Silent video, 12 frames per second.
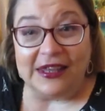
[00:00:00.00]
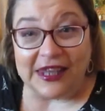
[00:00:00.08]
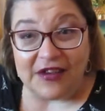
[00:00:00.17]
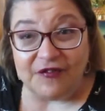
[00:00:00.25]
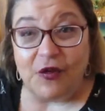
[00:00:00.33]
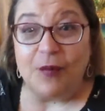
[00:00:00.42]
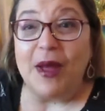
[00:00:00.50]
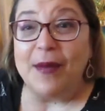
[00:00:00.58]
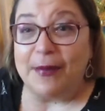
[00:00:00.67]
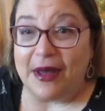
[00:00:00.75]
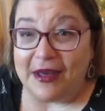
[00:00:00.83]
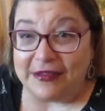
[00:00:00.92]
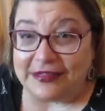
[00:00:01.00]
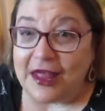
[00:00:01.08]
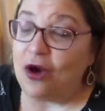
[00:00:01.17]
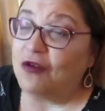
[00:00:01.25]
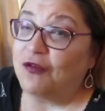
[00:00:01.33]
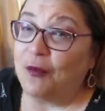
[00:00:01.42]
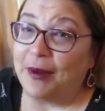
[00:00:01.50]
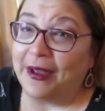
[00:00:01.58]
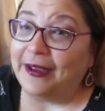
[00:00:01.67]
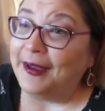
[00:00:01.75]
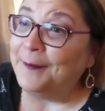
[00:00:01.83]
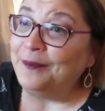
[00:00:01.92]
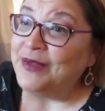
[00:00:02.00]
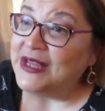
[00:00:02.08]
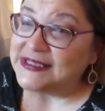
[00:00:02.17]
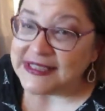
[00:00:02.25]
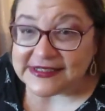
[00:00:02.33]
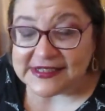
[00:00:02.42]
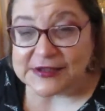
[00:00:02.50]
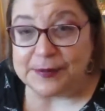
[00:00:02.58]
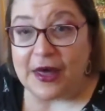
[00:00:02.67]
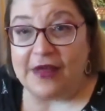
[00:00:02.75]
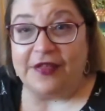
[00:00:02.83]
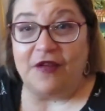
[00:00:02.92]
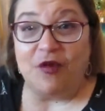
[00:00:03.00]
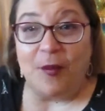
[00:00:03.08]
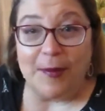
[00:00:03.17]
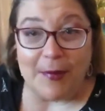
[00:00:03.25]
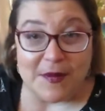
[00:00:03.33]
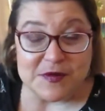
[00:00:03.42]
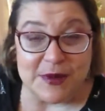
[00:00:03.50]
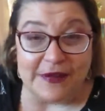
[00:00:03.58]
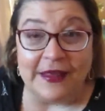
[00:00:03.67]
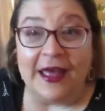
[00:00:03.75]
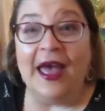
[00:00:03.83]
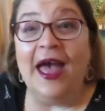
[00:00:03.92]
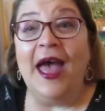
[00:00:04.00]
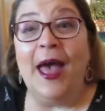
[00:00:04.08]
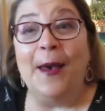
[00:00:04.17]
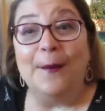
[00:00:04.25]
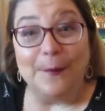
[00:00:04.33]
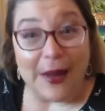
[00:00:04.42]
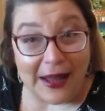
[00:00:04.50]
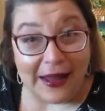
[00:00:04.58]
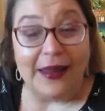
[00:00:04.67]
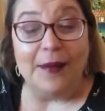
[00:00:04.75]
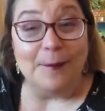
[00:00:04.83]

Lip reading: give for my birthday, or for my sister's birthday, for my mom's birthday, my